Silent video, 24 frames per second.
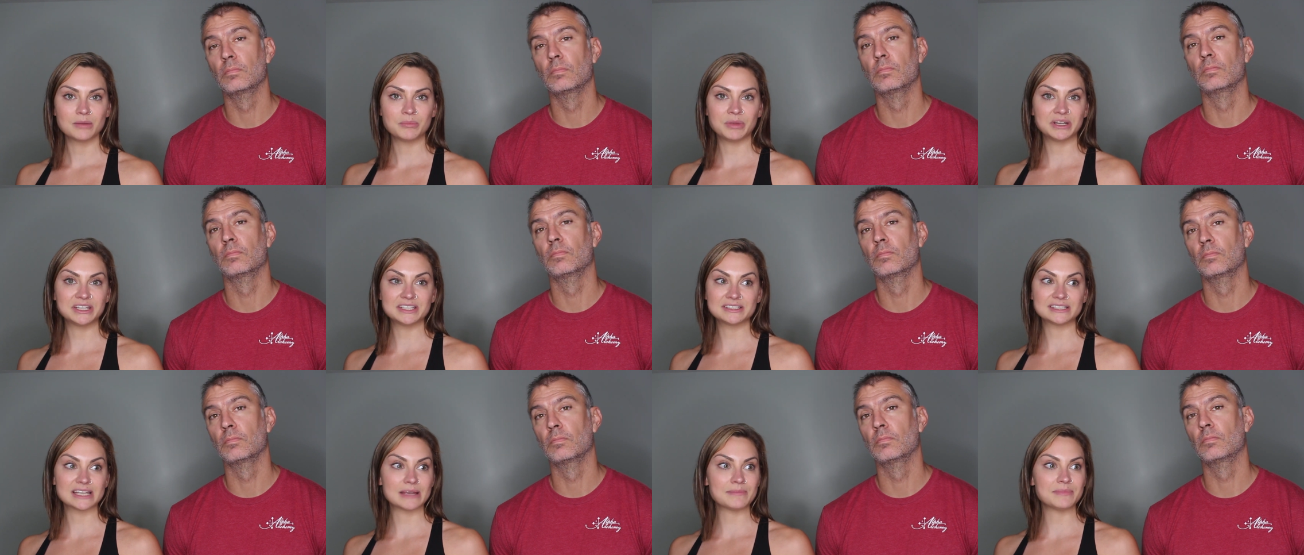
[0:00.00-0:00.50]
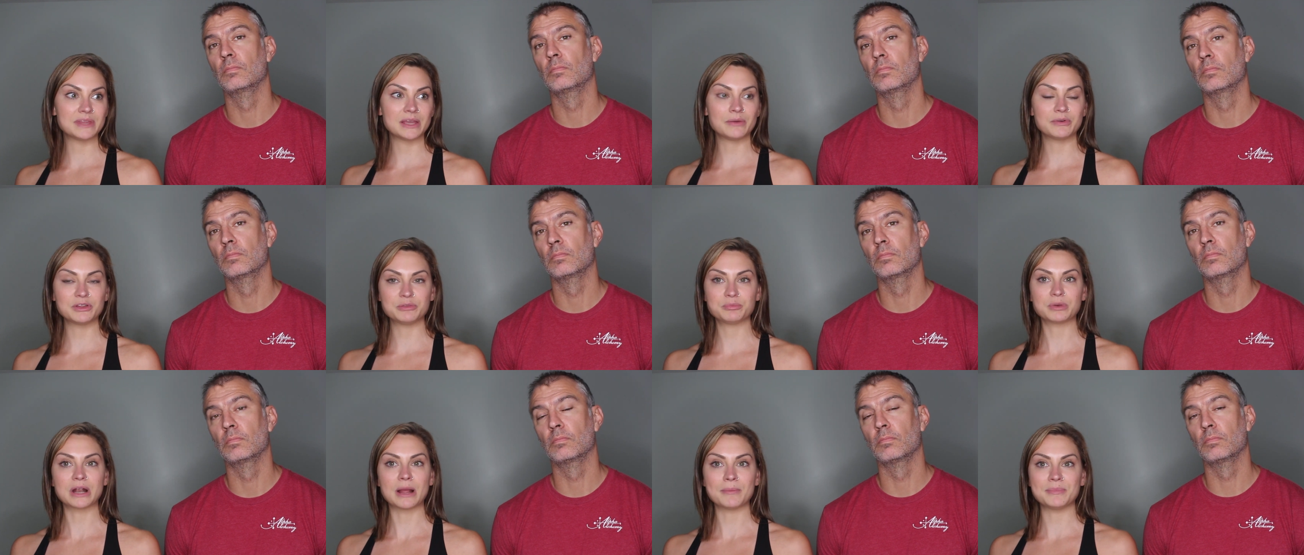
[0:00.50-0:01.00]
Speaker 1: But it's the same thing
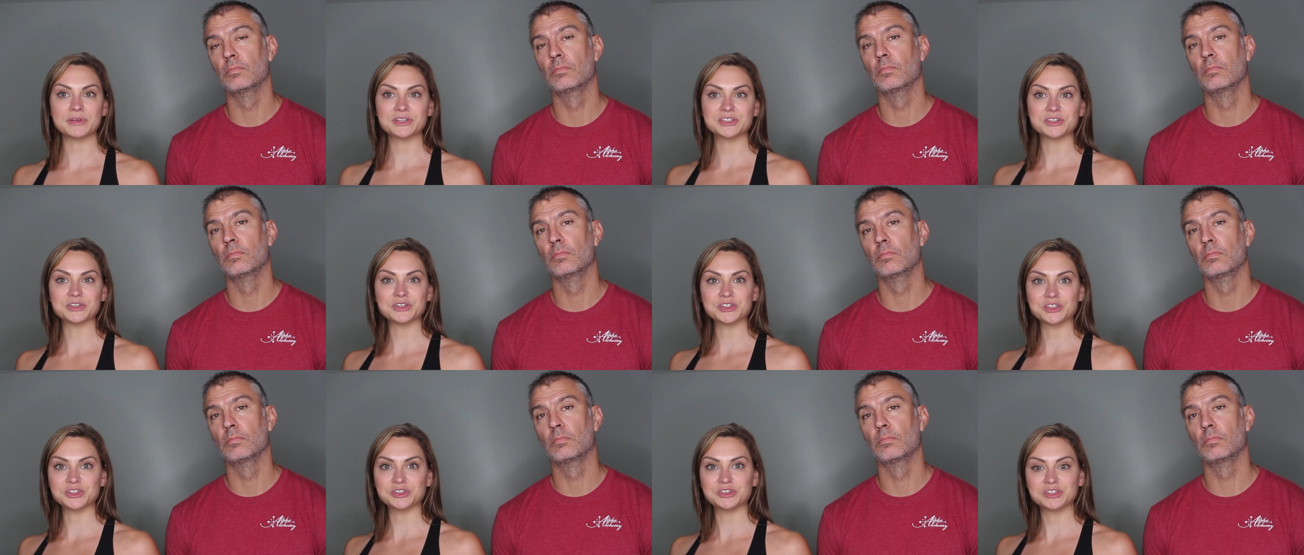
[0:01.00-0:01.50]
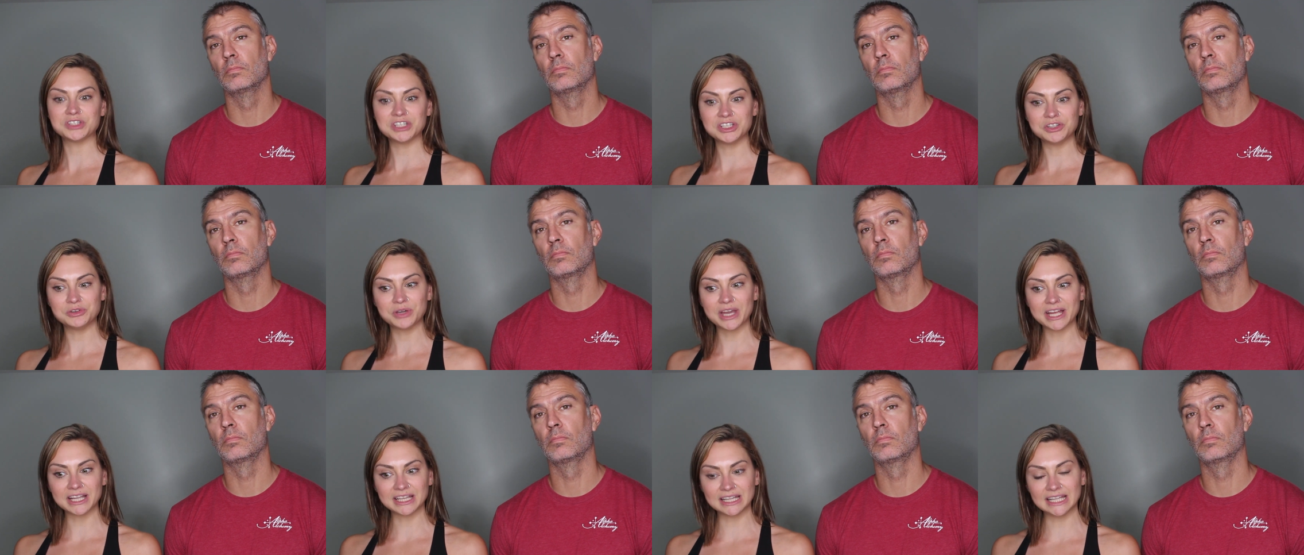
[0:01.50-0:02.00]
with prep. As soon as you see
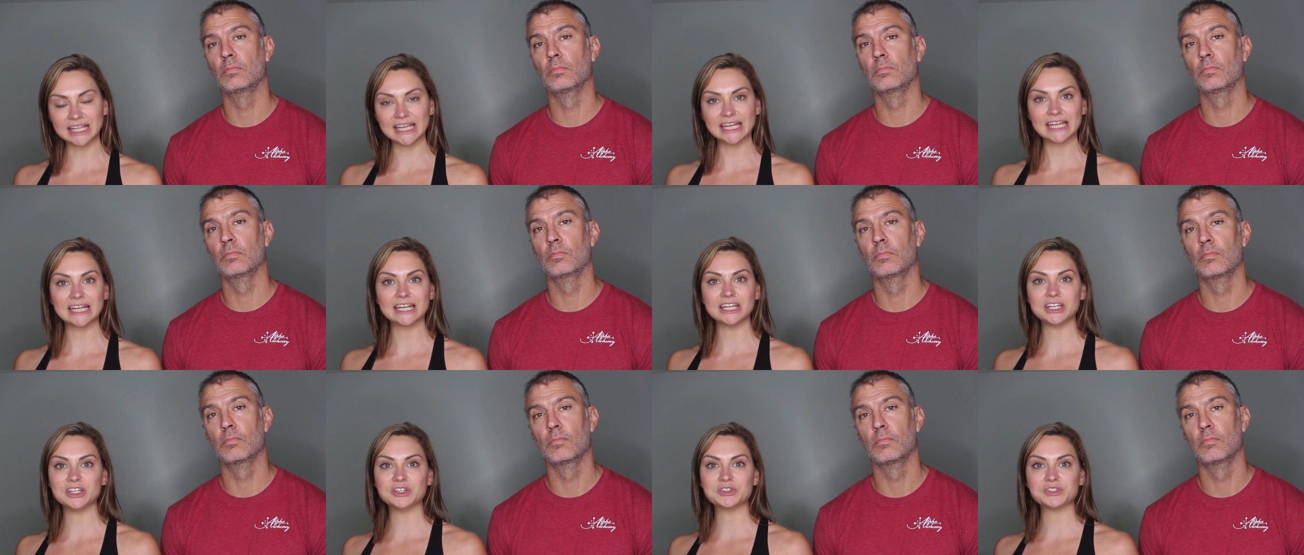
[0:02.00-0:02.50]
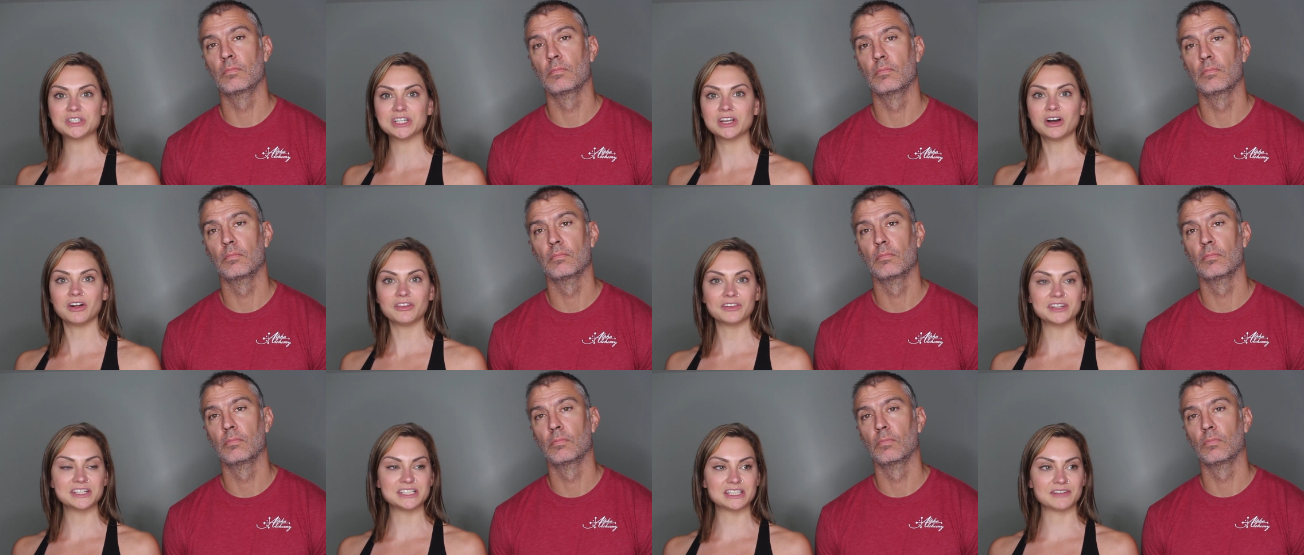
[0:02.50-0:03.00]
you get lean and you see
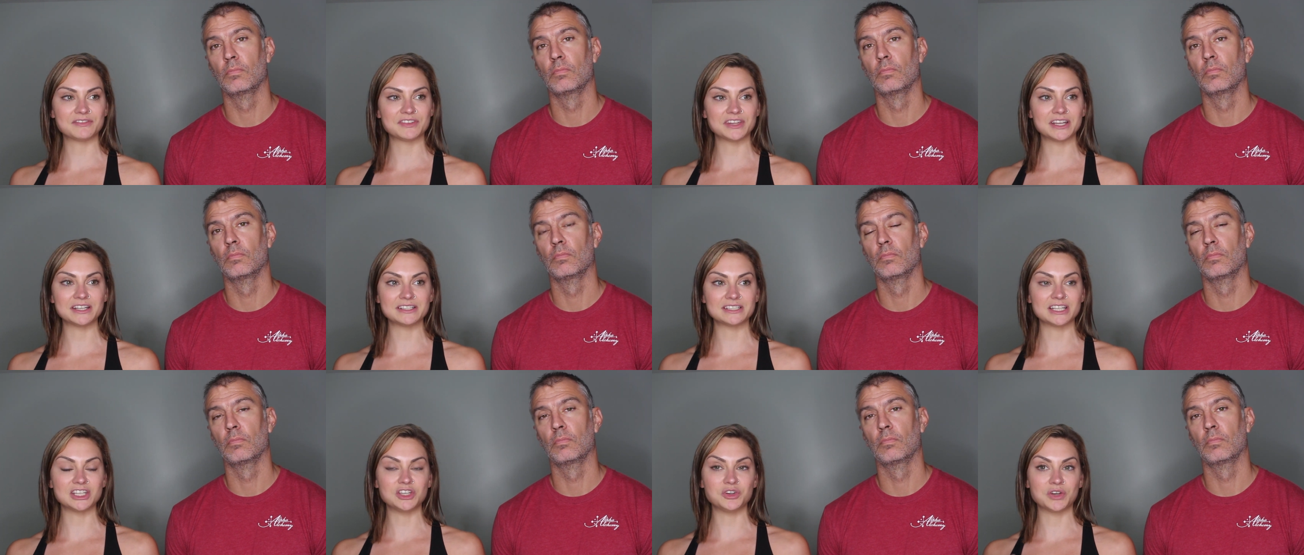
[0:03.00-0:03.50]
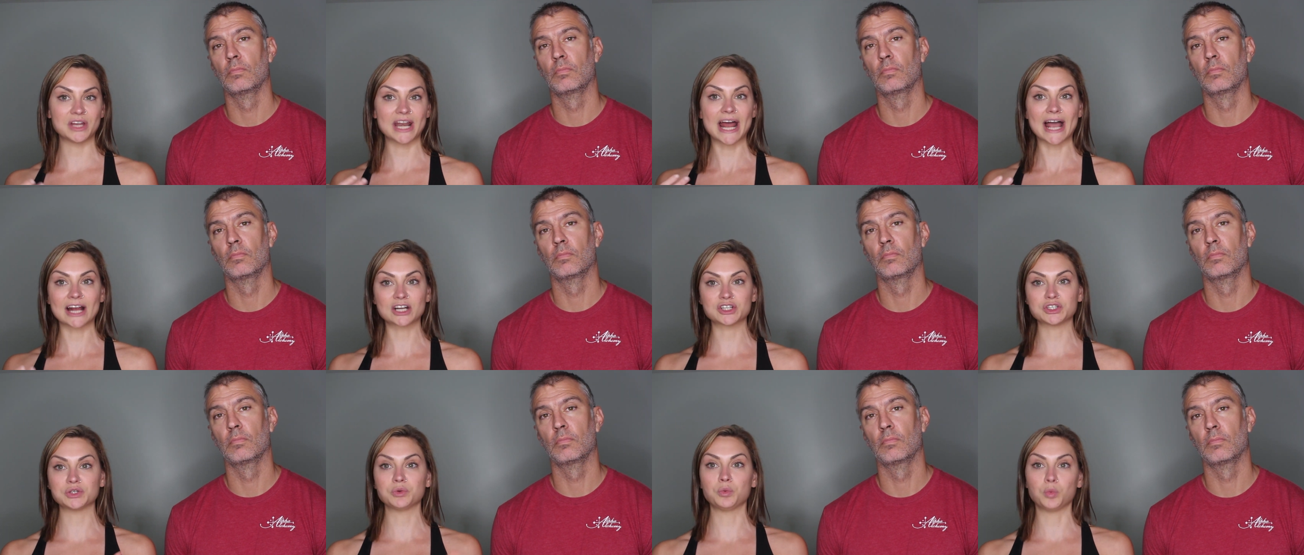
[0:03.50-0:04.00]
all these different things that you can
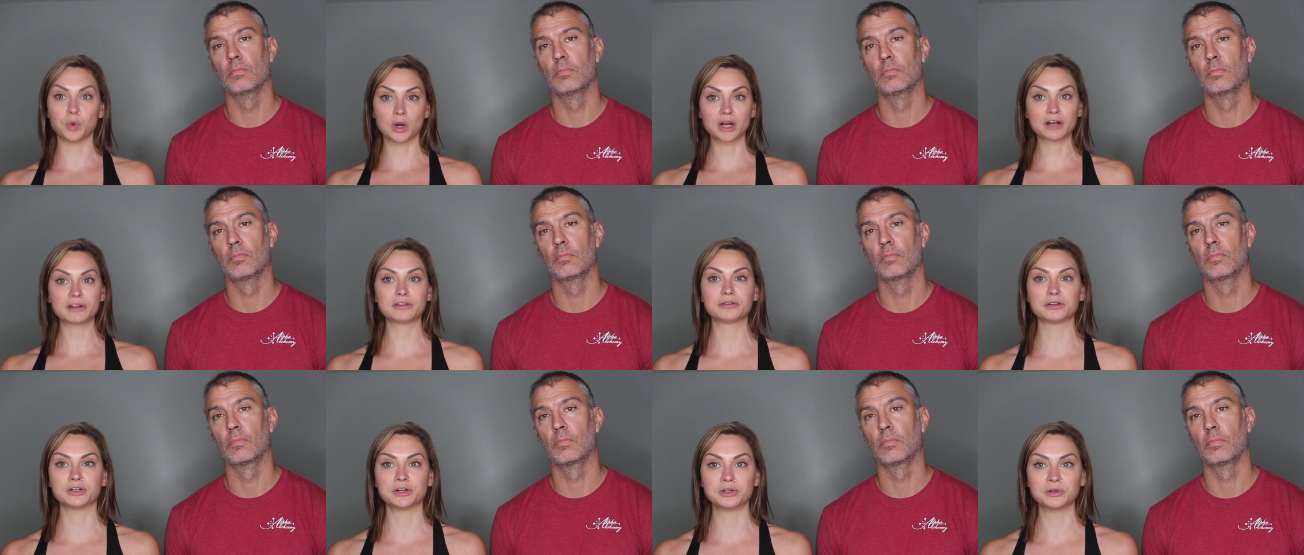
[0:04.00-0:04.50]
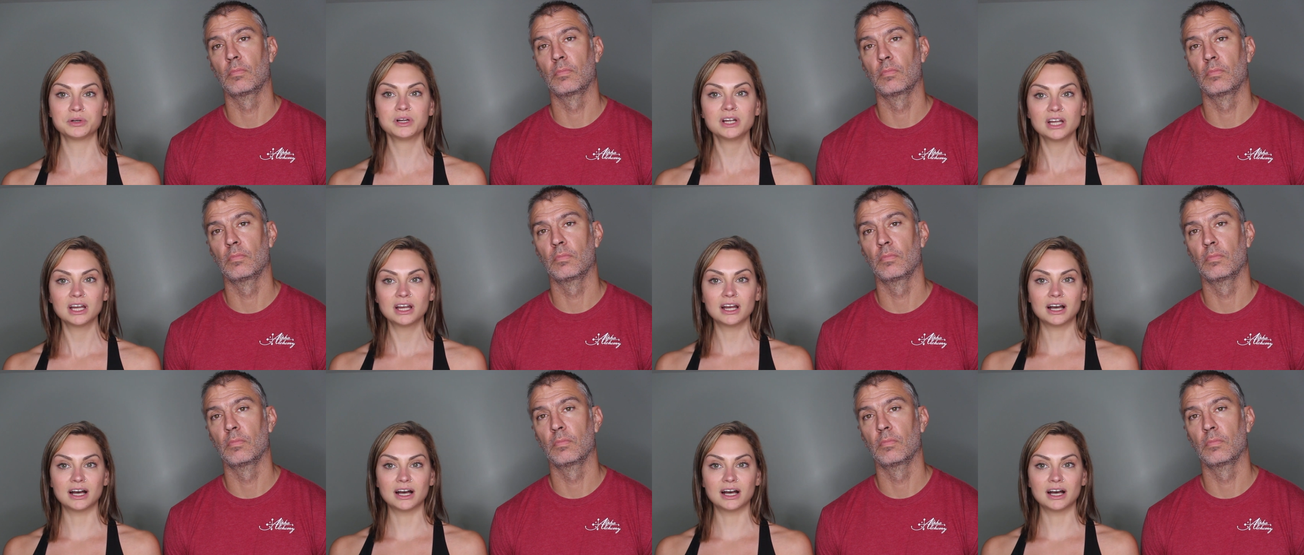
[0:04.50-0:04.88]
actually work through,